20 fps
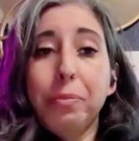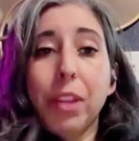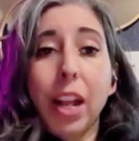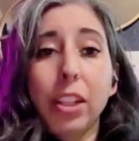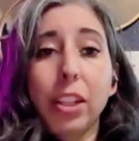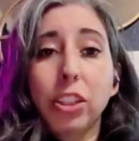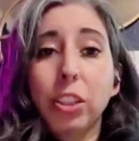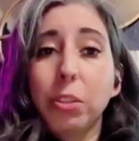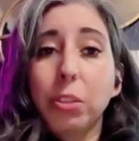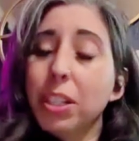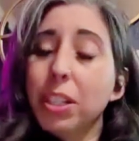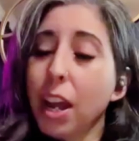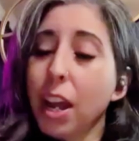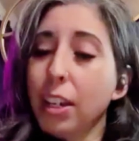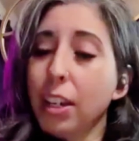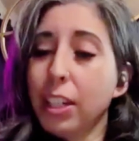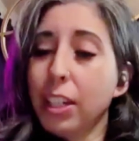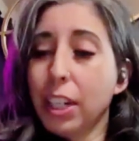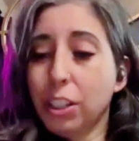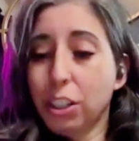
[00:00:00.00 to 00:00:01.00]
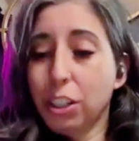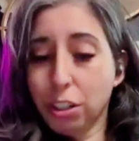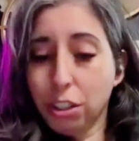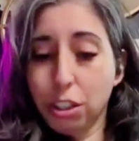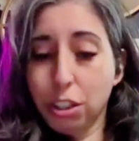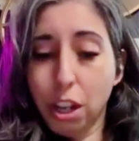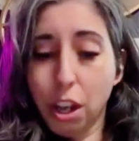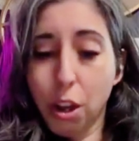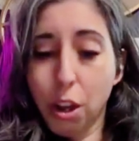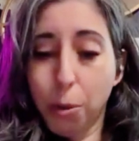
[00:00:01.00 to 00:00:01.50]
it actually was kind of tender.
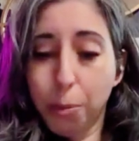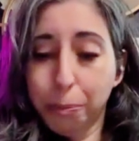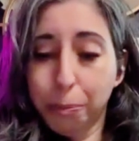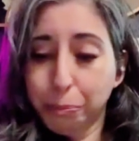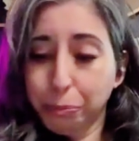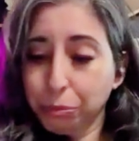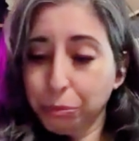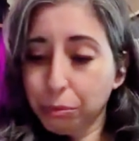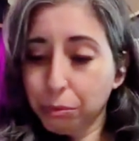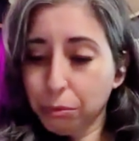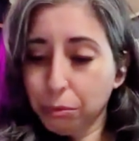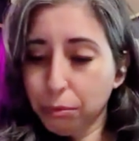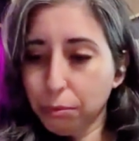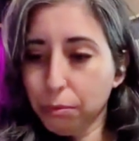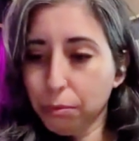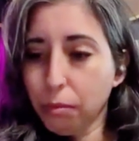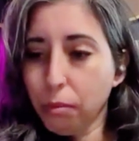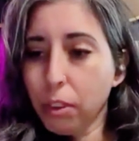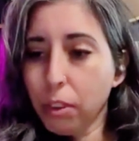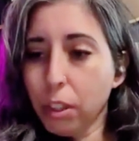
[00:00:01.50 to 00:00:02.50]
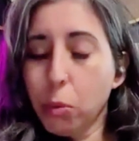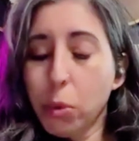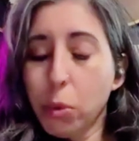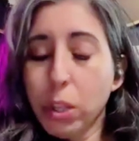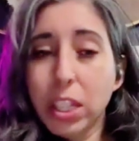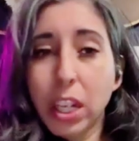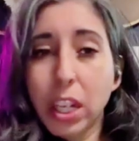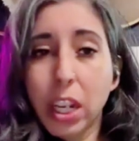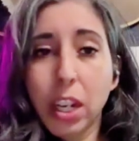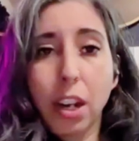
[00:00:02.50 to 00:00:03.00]
So
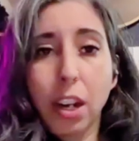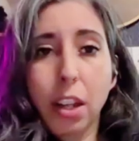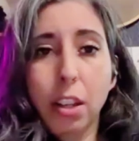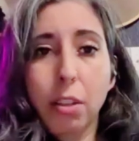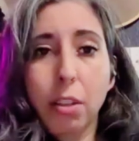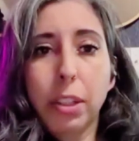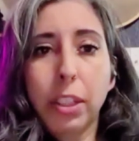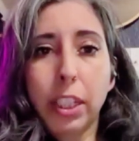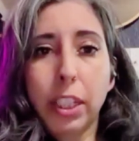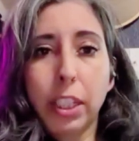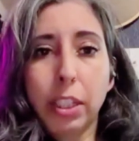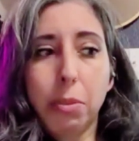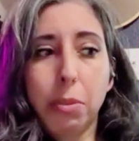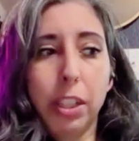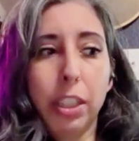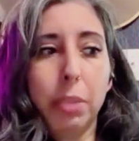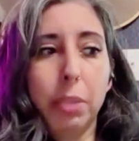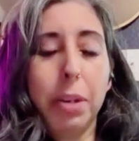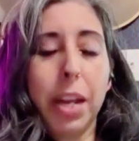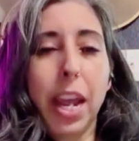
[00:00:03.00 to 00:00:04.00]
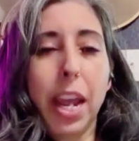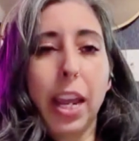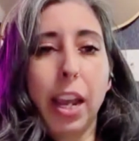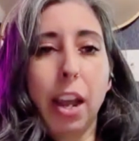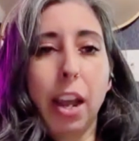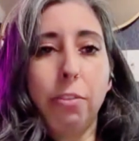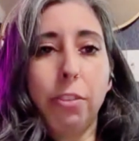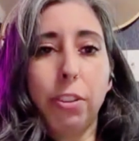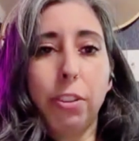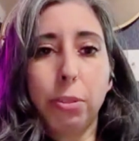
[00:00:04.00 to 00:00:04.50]
once again, another one that you want them to hang
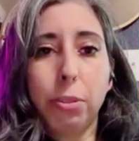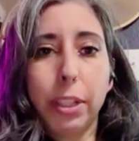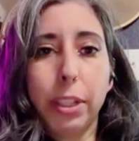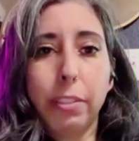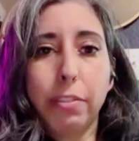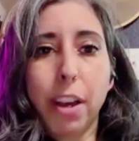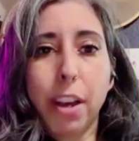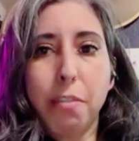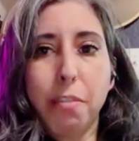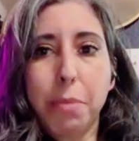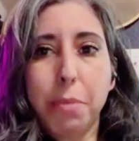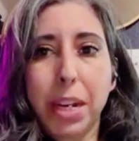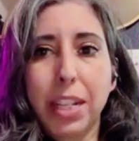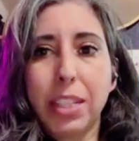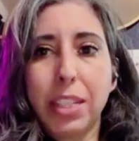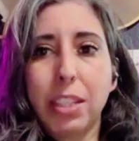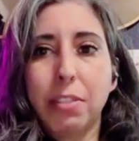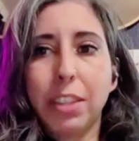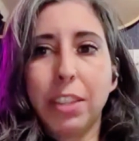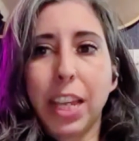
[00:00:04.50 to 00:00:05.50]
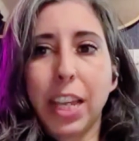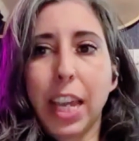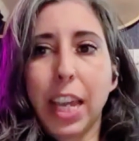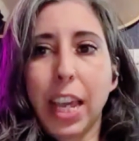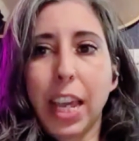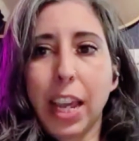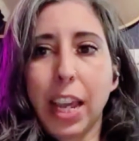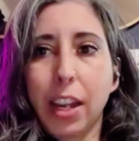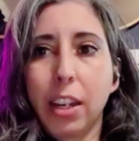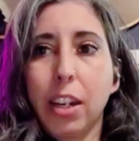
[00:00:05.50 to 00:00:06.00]
out for 3 to 5 minutes if they
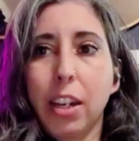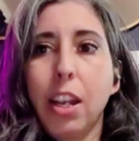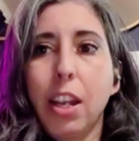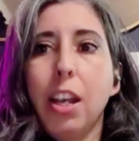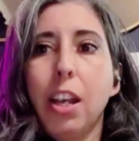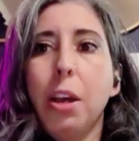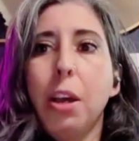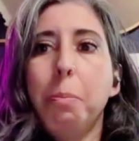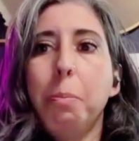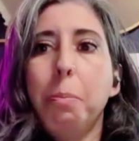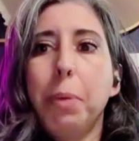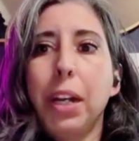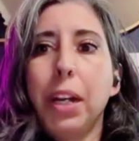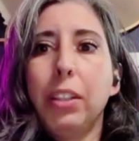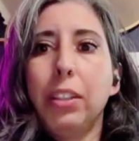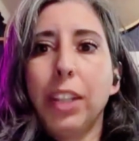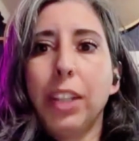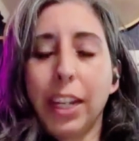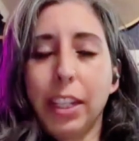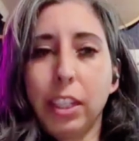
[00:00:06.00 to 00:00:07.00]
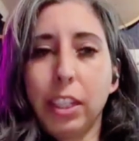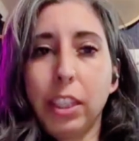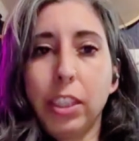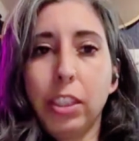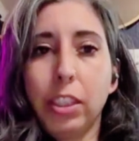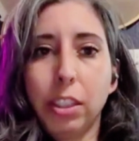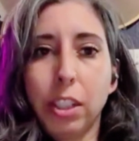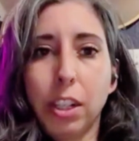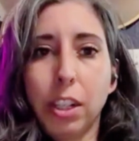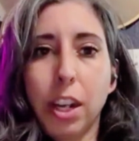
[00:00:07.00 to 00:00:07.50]
can, but likely
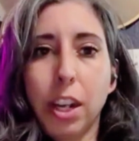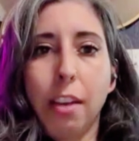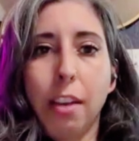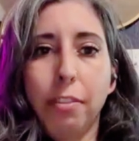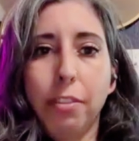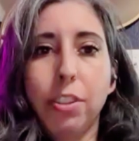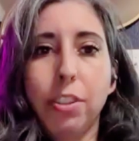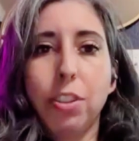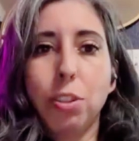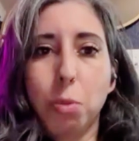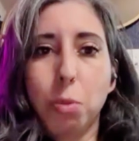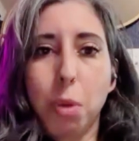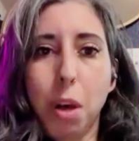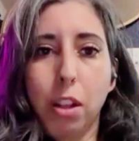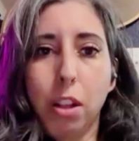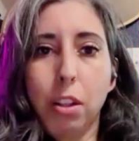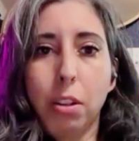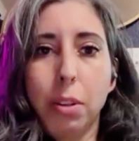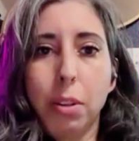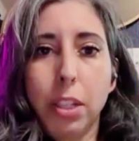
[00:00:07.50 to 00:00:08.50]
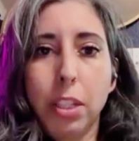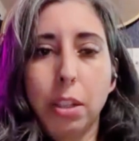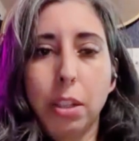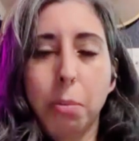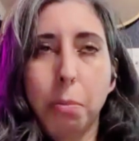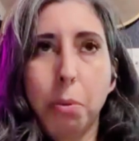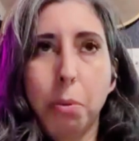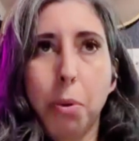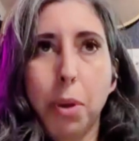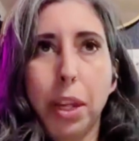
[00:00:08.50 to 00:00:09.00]
you're going to have to swallow at
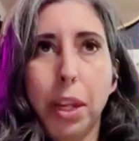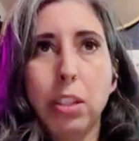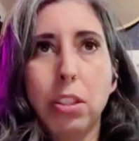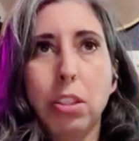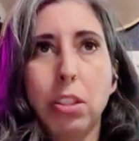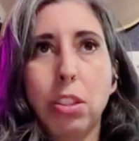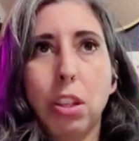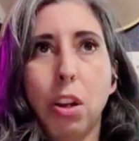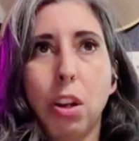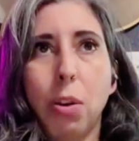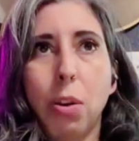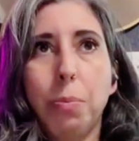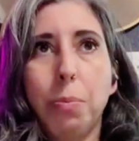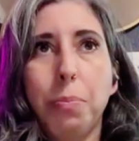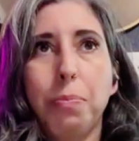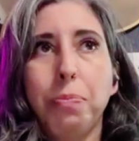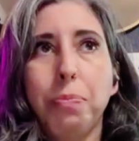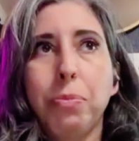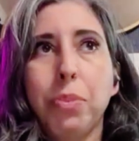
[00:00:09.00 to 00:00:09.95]
some point. So